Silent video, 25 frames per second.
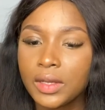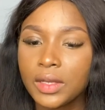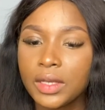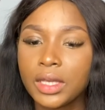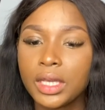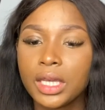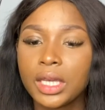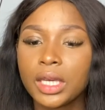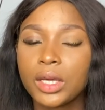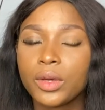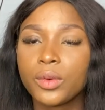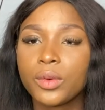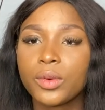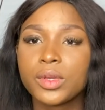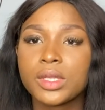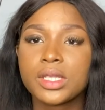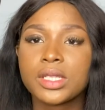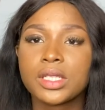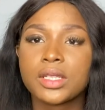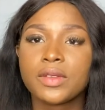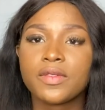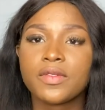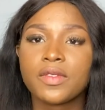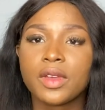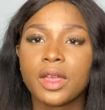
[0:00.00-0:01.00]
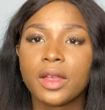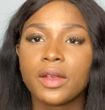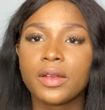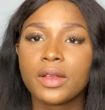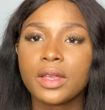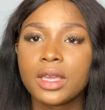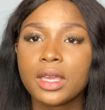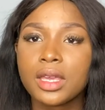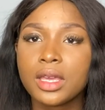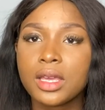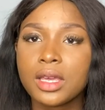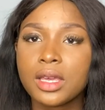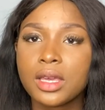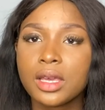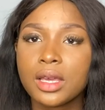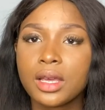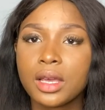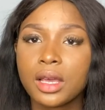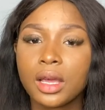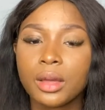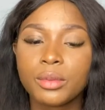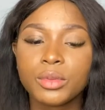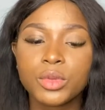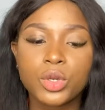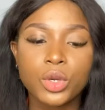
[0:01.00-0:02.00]
it was
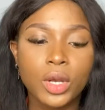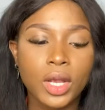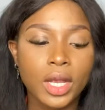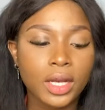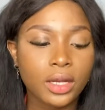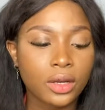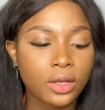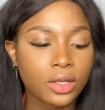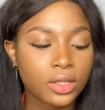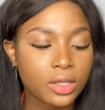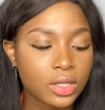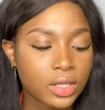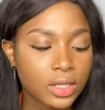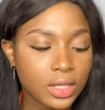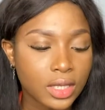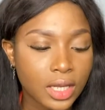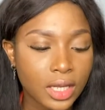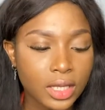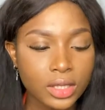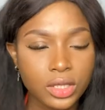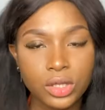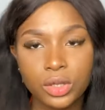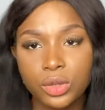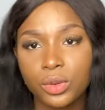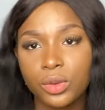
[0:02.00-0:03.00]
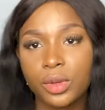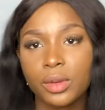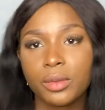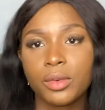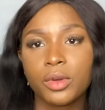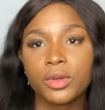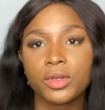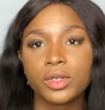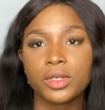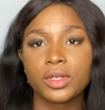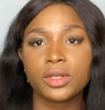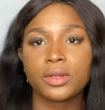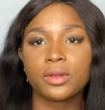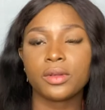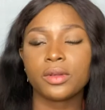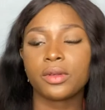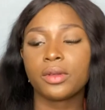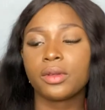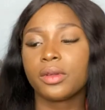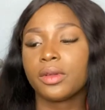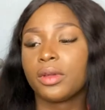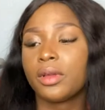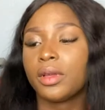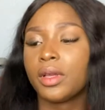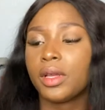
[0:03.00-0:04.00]
I'm trying not to get too emotional.
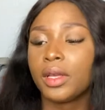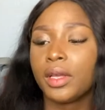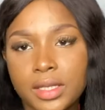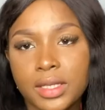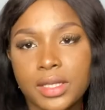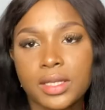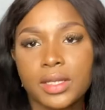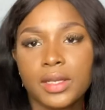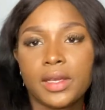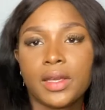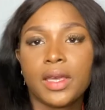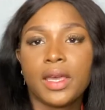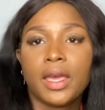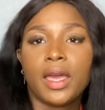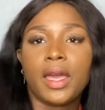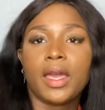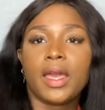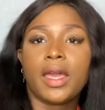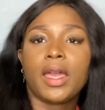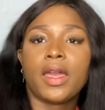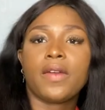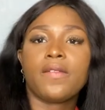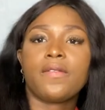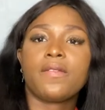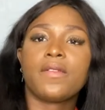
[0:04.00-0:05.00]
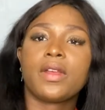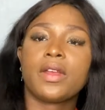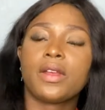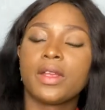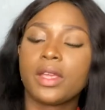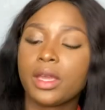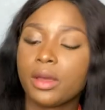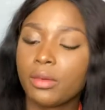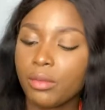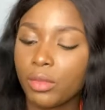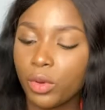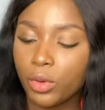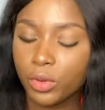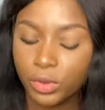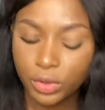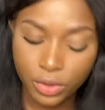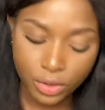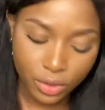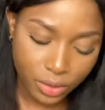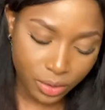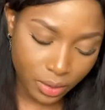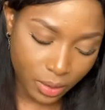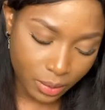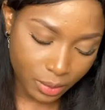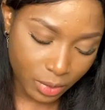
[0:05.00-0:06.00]
I get very
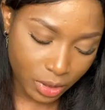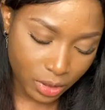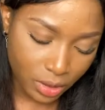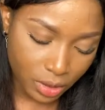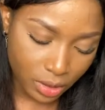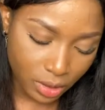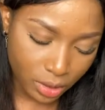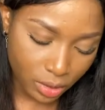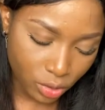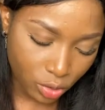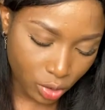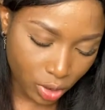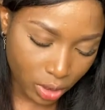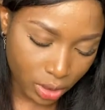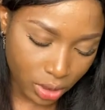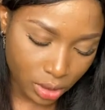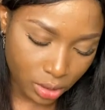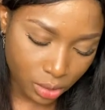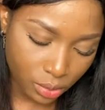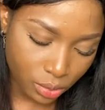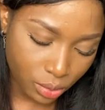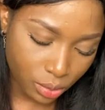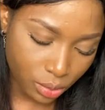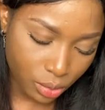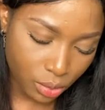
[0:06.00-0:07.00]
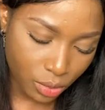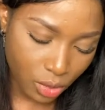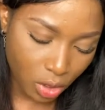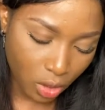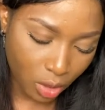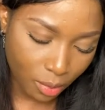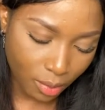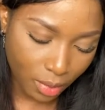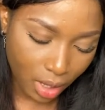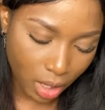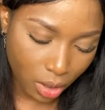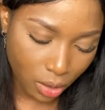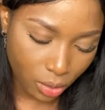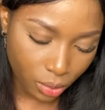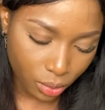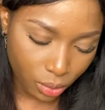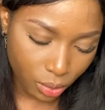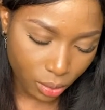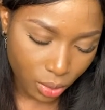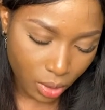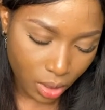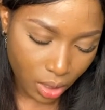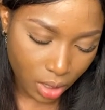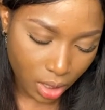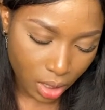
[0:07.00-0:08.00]
emotional. I'm just trying to come out.
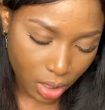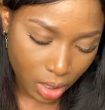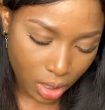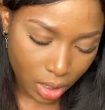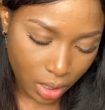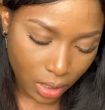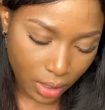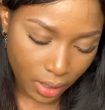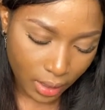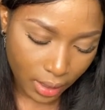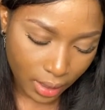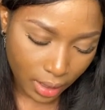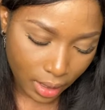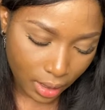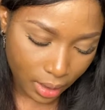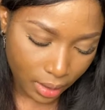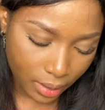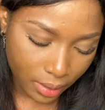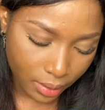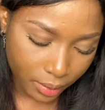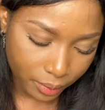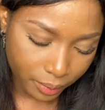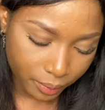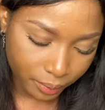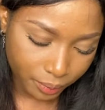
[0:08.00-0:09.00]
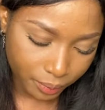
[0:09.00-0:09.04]
And